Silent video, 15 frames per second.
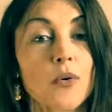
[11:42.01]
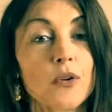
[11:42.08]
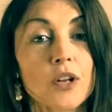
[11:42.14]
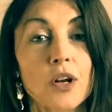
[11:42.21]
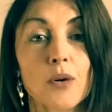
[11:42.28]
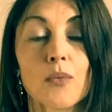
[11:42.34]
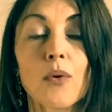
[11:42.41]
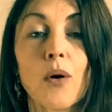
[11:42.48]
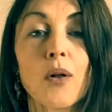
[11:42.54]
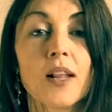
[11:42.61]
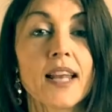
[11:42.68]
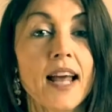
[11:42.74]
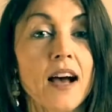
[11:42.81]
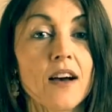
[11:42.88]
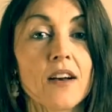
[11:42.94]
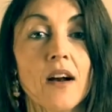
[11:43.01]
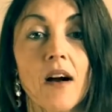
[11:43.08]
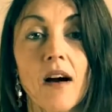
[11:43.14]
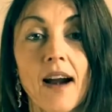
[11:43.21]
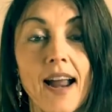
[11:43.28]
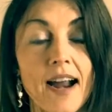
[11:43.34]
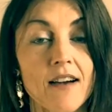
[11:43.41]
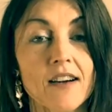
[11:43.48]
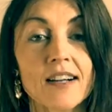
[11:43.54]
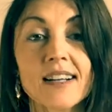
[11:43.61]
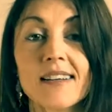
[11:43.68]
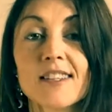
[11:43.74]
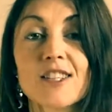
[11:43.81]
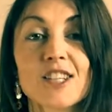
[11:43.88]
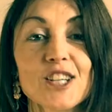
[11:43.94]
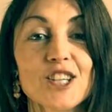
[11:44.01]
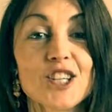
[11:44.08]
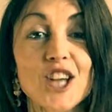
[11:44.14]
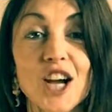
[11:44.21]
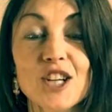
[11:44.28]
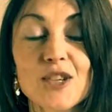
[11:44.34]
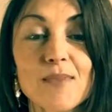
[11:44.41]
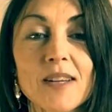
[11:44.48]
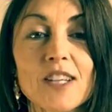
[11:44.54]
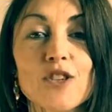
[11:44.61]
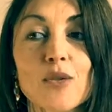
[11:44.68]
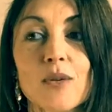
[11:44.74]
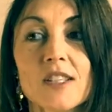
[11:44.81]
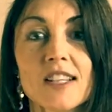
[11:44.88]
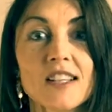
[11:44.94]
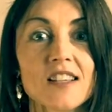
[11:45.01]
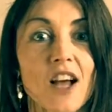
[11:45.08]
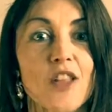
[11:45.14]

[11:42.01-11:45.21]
you know, rolling out arrogance and judgment towards these